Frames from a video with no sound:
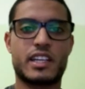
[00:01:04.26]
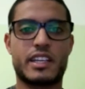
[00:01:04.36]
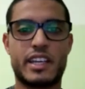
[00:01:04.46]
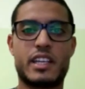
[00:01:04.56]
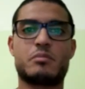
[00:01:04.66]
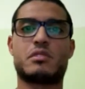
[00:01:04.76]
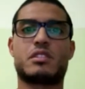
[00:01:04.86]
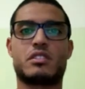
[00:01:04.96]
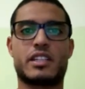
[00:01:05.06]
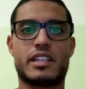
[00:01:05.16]
I
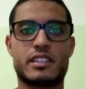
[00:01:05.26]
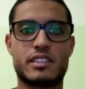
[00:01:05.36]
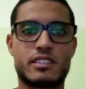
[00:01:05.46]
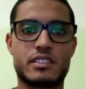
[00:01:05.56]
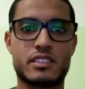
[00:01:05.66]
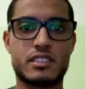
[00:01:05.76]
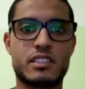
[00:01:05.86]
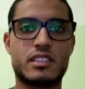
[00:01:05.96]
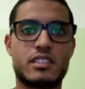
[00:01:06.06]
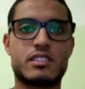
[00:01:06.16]
aimed to get 100.
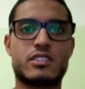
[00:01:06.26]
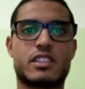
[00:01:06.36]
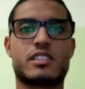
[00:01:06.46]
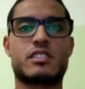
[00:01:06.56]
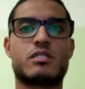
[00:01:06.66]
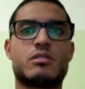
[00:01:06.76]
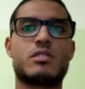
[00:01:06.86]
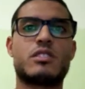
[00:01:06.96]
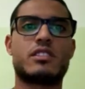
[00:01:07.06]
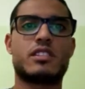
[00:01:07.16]
Okay, so
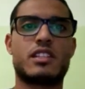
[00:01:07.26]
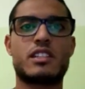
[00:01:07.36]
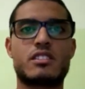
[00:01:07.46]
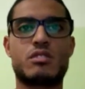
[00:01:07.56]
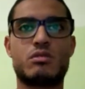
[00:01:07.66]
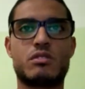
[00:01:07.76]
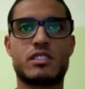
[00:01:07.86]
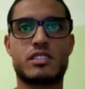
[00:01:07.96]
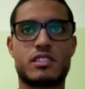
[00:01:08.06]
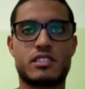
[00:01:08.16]
let's do
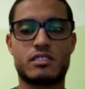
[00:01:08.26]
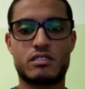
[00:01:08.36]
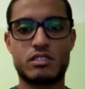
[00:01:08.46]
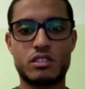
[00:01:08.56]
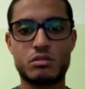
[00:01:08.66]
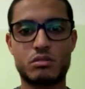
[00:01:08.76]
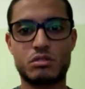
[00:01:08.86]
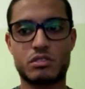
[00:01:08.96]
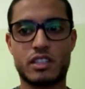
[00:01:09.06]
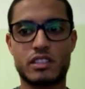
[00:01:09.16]
this
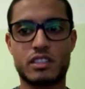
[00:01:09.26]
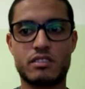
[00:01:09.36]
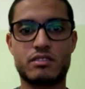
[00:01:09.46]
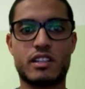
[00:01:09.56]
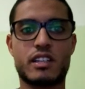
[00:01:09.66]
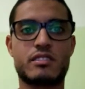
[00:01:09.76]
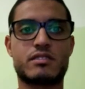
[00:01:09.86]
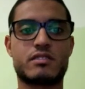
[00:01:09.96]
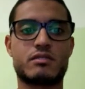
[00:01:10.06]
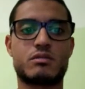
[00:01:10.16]
road to 95,
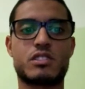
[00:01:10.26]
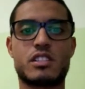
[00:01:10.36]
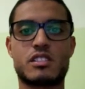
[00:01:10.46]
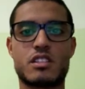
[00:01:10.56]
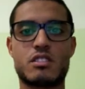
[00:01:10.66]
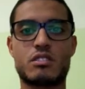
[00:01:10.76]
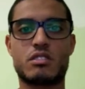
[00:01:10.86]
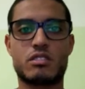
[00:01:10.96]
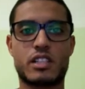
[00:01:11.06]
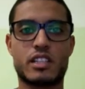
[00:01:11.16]
which is the
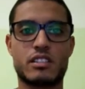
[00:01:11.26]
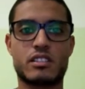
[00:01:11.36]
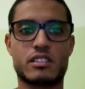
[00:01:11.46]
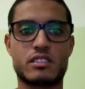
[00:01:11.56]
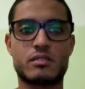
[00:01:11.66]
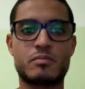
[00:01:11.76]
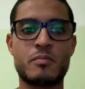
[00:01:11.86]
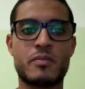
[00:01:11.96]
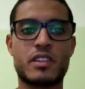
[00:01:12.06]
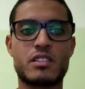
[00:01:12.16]
score I got.
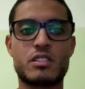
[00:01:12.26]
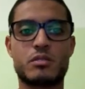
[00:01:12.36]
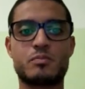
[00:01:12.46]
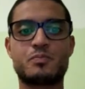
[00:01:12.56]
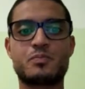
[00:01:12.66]
So,